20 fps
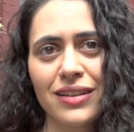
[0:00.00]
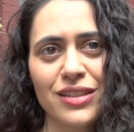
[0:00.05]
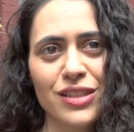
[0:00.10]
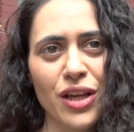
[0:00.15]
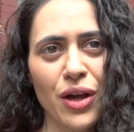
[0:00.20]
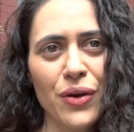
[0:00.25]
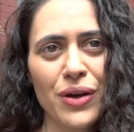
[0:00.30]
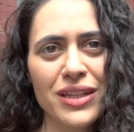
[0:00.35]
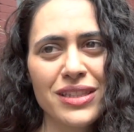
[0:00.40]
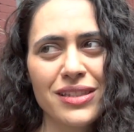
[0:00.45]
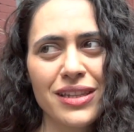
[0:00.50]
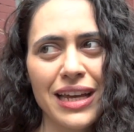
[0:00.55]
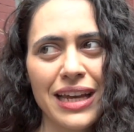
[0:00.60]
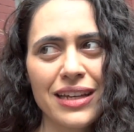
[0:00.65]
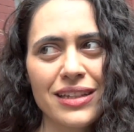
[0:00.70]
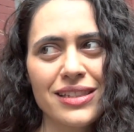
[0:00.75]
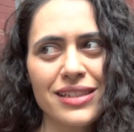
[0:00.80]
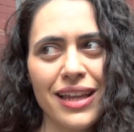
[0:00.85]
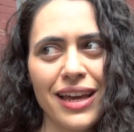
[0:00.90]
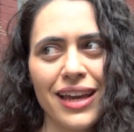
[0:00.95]
So
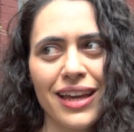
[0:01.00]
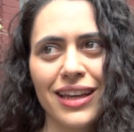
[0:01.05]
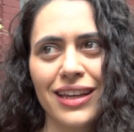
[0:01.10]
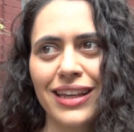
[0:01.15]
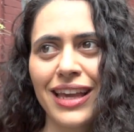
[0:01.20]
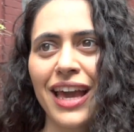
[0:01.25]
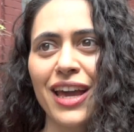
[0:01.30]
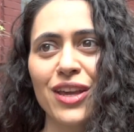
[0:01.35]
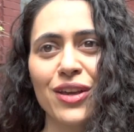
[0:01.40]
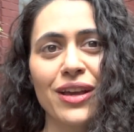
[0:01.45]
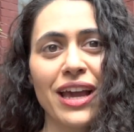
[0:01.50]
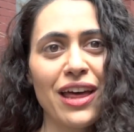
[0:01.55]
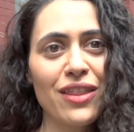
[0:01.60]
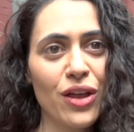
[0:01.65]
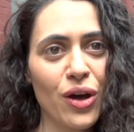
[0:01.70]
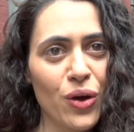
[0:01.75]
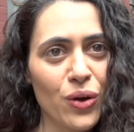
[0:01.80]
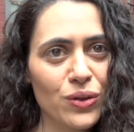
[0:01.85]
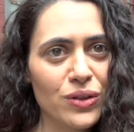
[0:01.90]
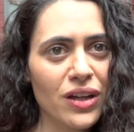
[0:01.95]
it's like, yeah, you get
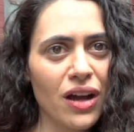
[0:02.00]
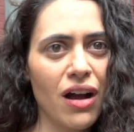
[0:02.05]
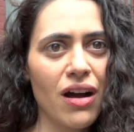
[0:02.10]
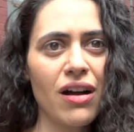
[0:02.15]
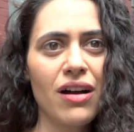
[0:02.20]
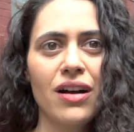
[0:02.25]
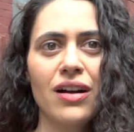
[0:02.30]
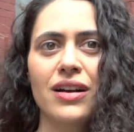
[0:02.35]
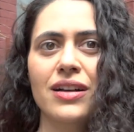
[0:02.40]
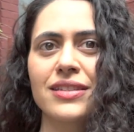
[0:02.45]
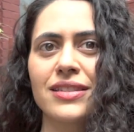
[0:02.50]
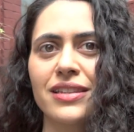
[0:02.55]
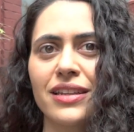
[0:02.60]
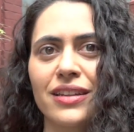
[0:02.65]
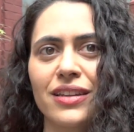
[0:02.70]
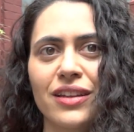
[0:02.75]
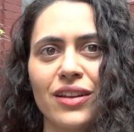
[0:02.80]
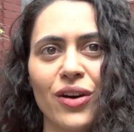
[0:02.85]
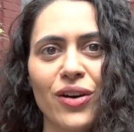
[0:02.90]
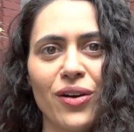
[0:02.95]
the old cars and
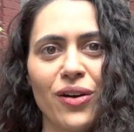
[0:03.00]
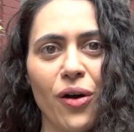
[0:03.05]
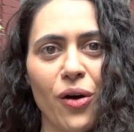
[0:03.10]
the